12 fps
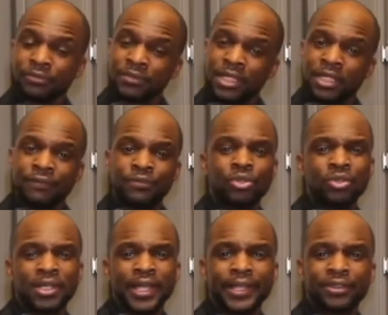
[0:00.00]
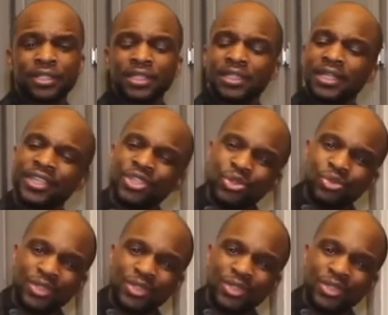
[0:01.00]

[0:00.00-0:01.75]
And if you're an athlete and you